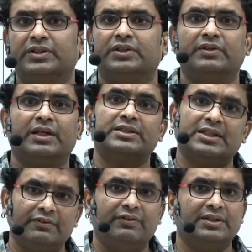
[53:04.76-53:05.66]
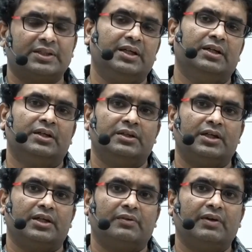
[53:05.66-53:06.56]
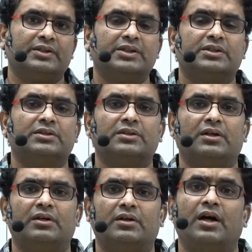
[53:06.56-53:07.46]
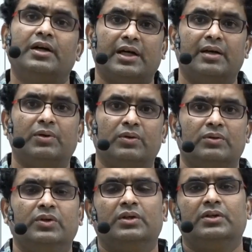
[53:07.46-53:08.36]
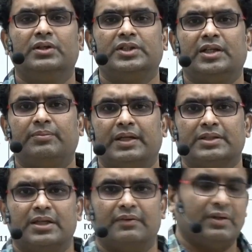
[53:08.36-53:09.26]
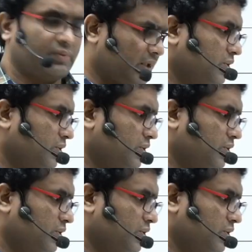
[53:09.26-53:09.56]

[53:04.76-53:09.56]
we can safely say that advanced is cut above the JEE mains level. Okay, so